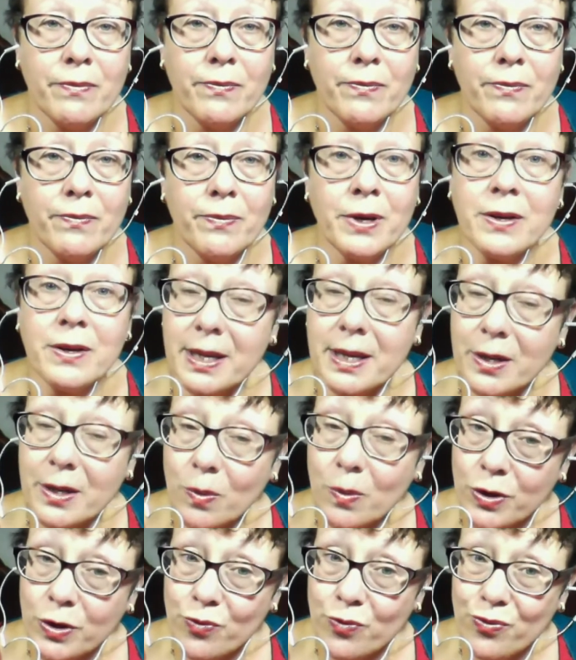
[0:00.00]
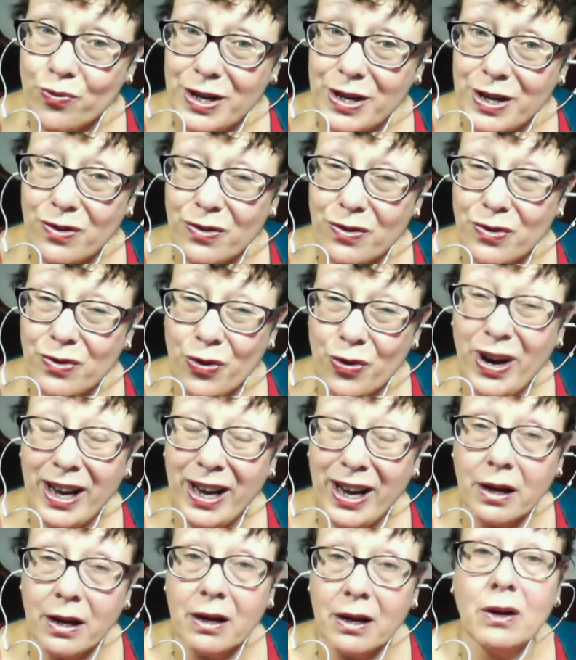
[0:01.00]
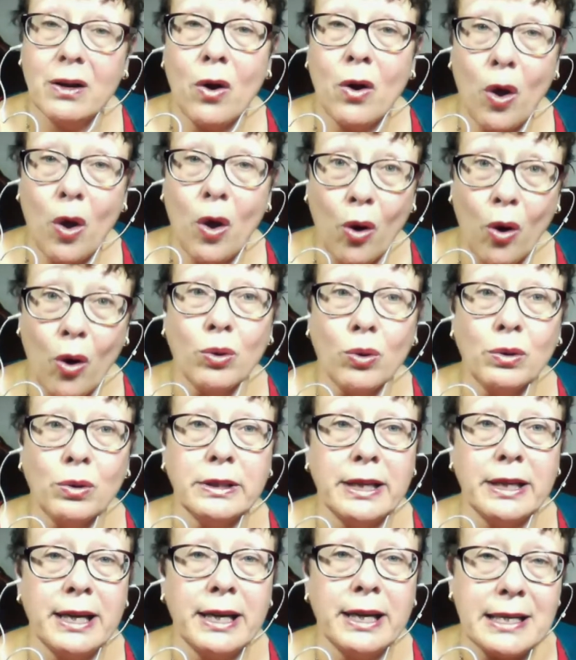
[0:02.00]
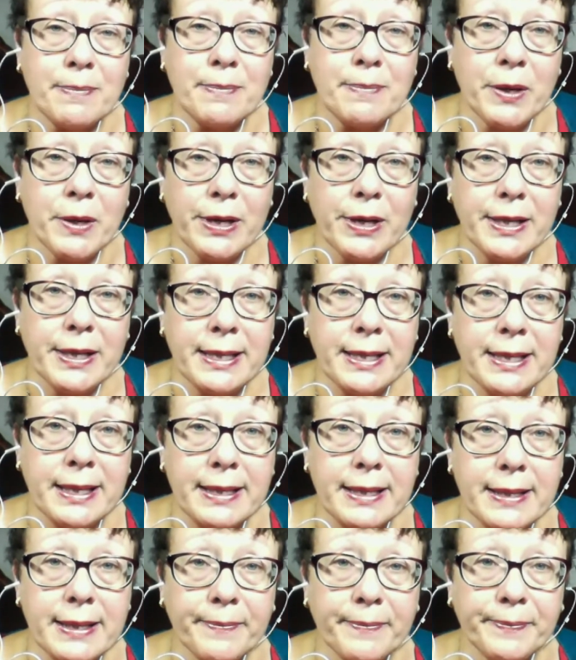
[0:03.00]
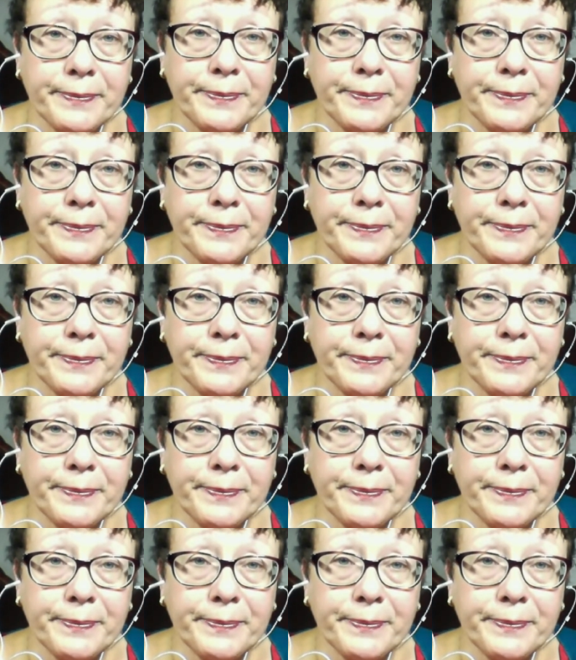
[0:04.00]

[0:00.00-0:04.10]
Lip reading: because they don't want to re-trigger old experiences.